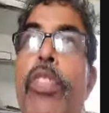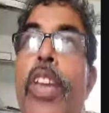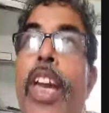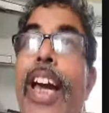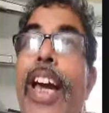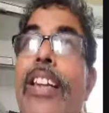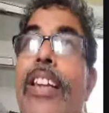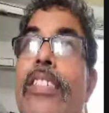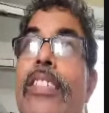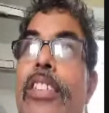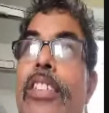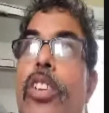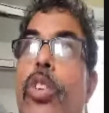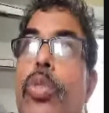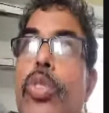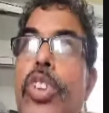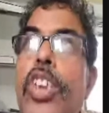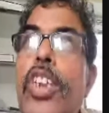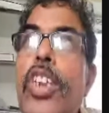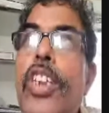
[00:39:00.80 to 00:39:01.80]
And you
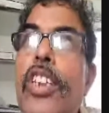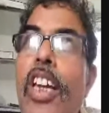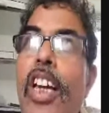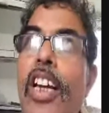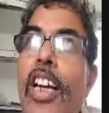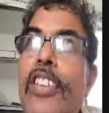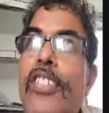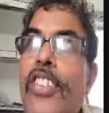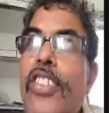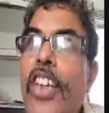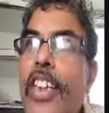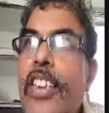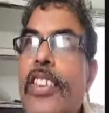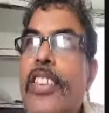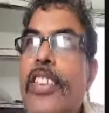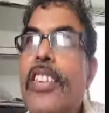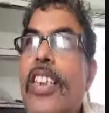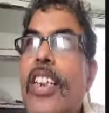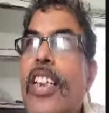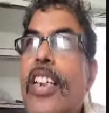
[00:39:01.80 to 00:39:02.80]
see, that
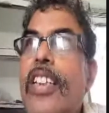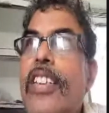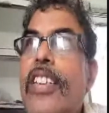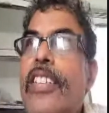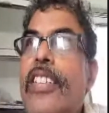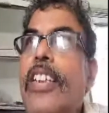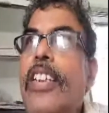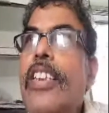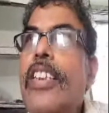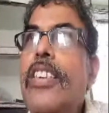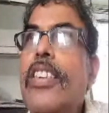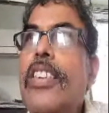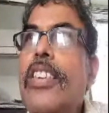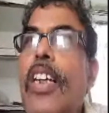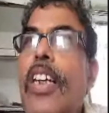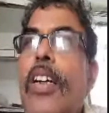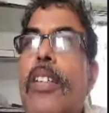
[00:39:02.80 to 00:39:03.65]
is